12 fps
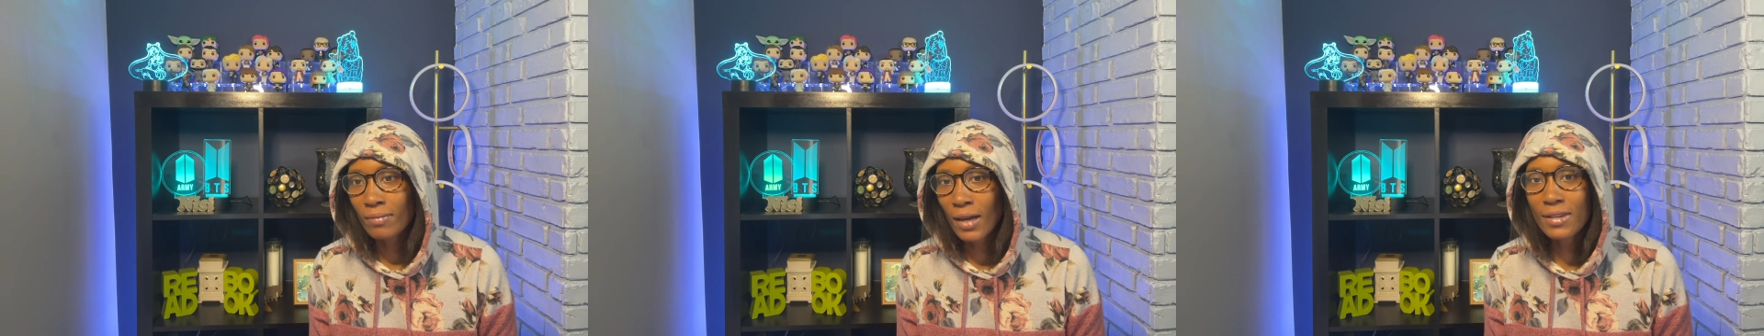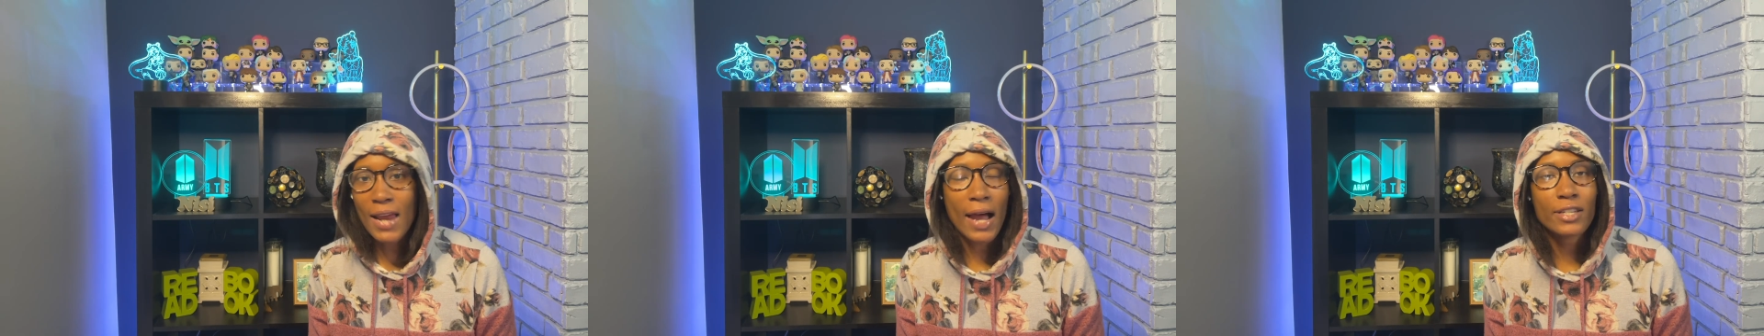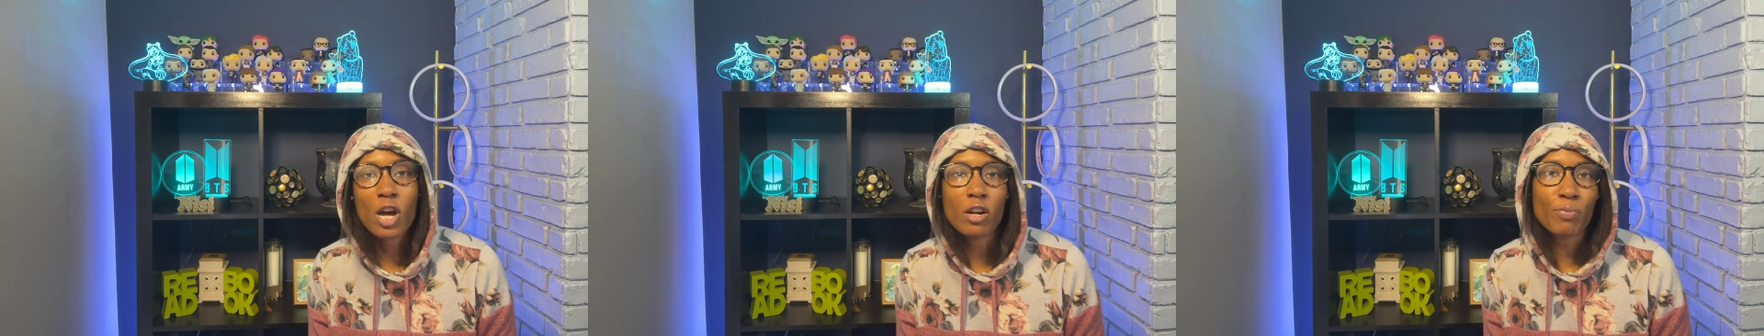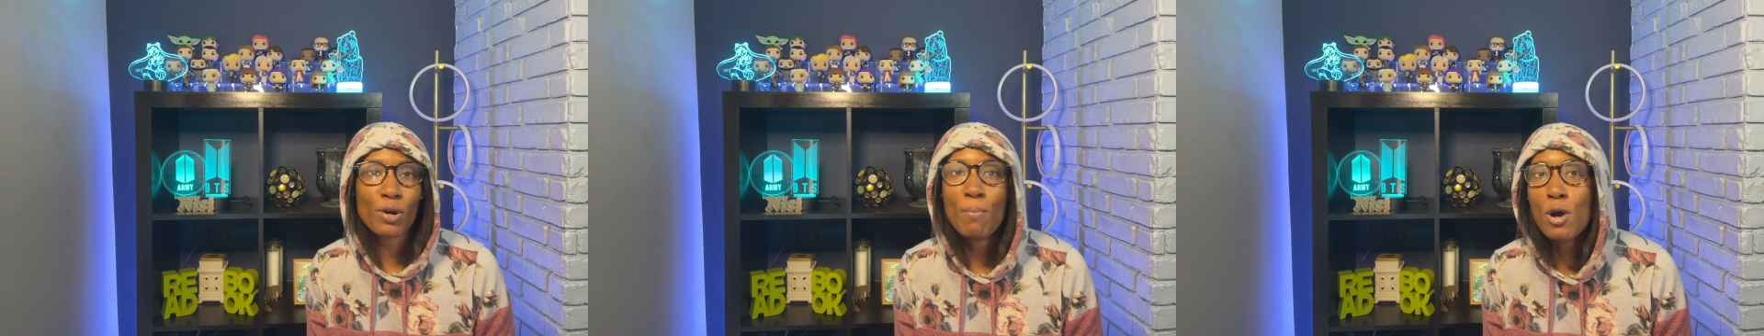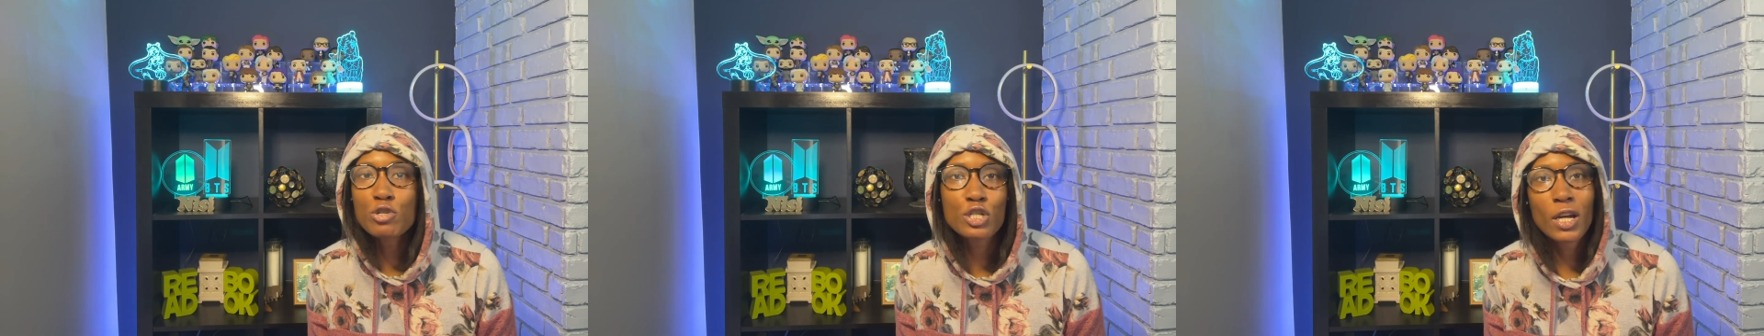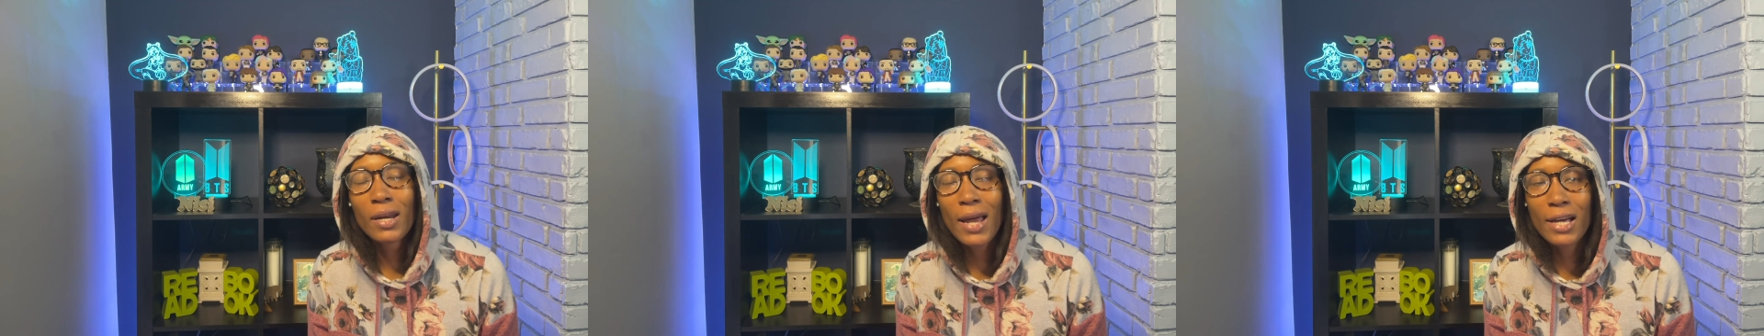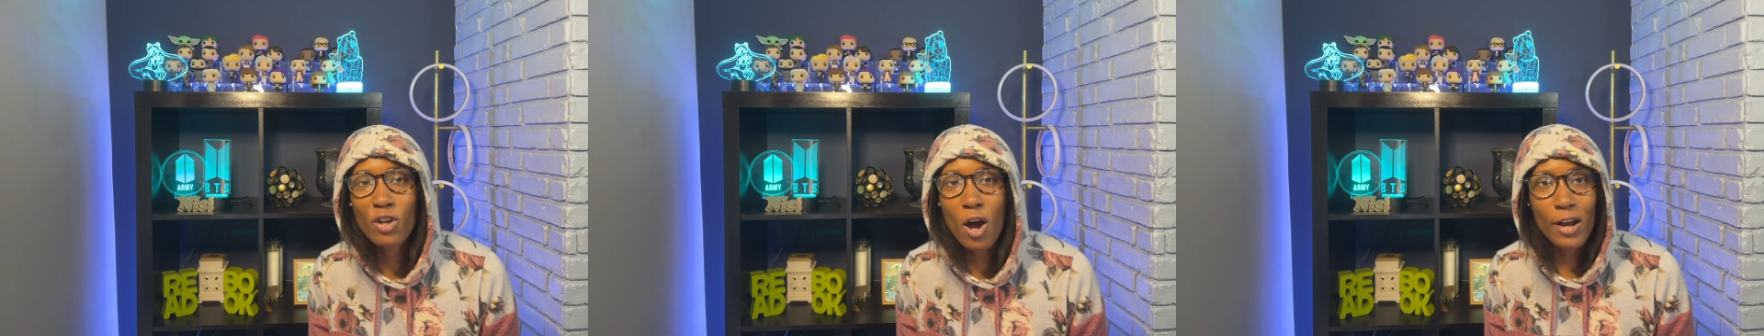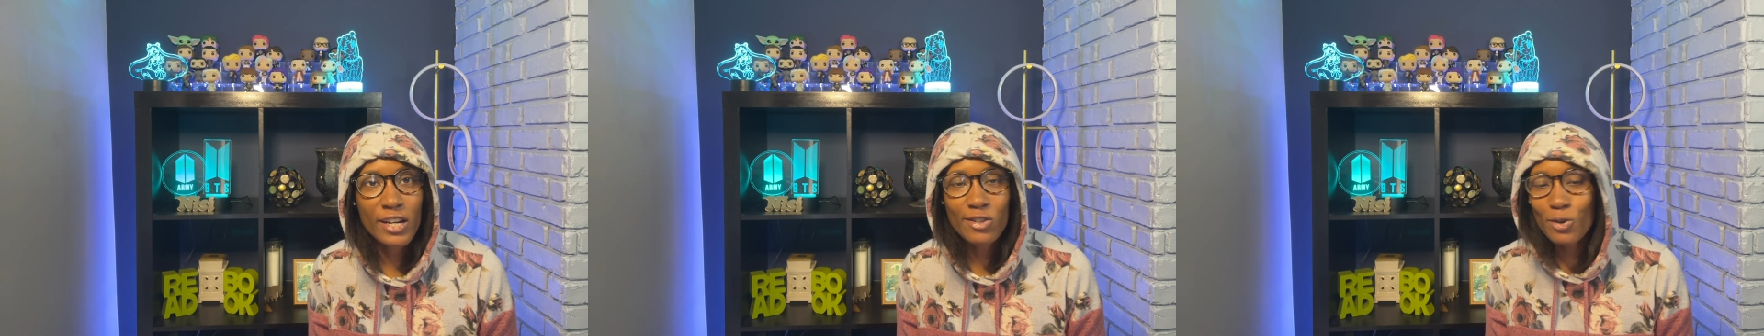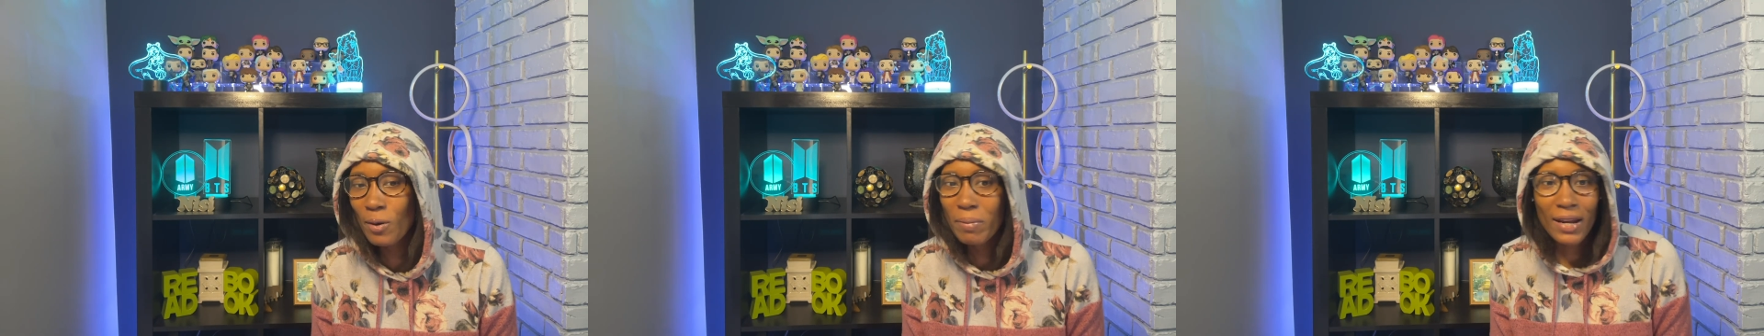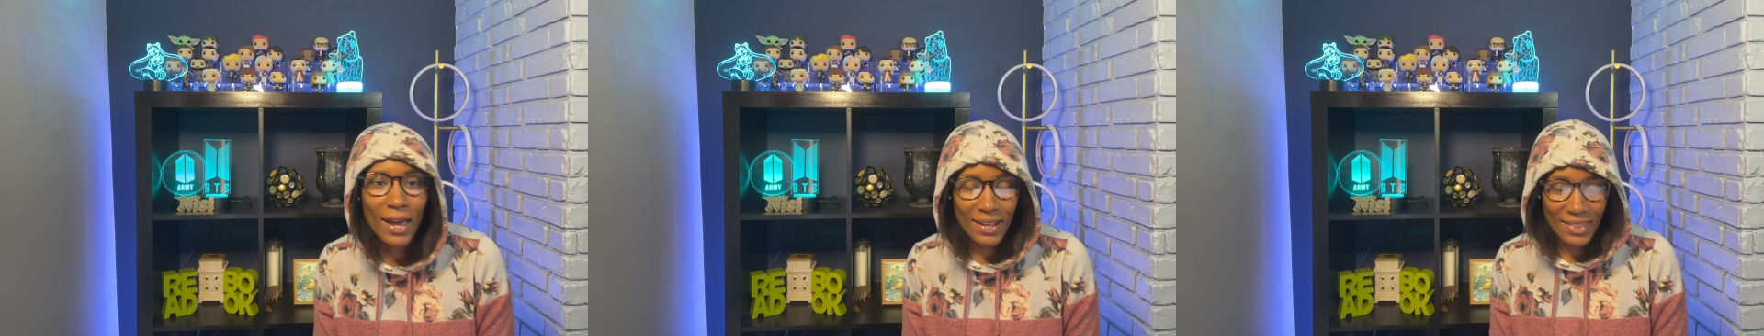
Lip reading: not a ton of promotion has gone into it, but again,